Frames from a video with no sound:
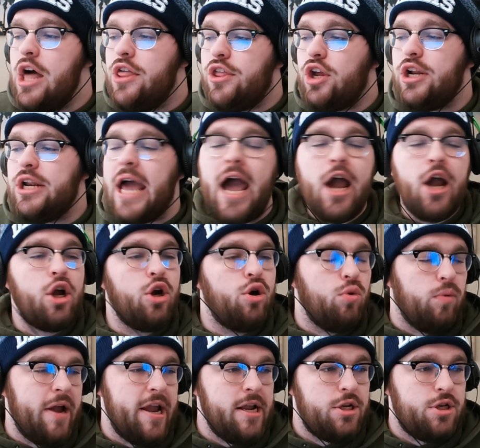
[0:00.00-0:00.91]
They're not
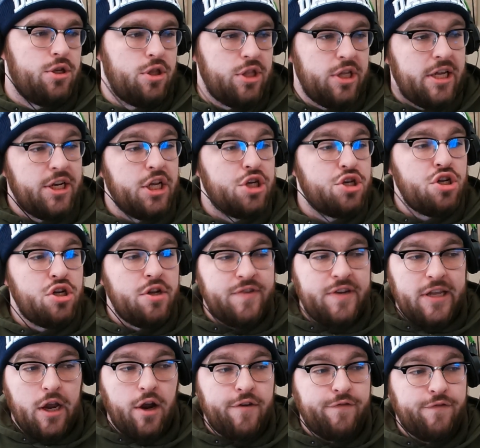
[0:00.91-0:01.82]
great. The addition
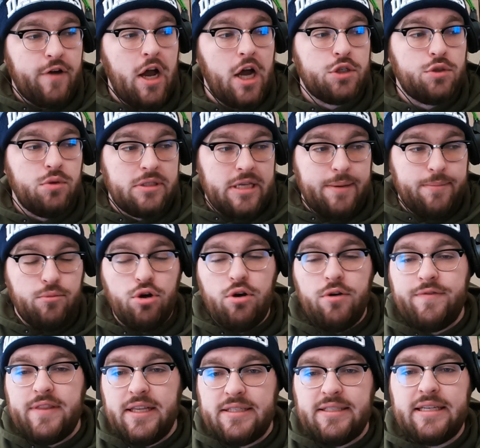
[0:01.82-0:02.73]
of De'Aaron Fox was a
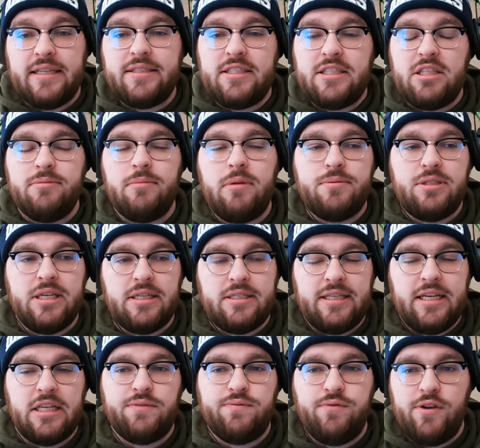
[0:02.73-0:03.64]
move that sets them up
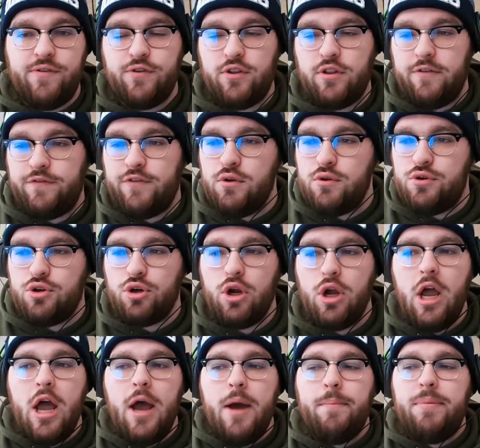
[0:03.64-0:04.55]
successfully for the future,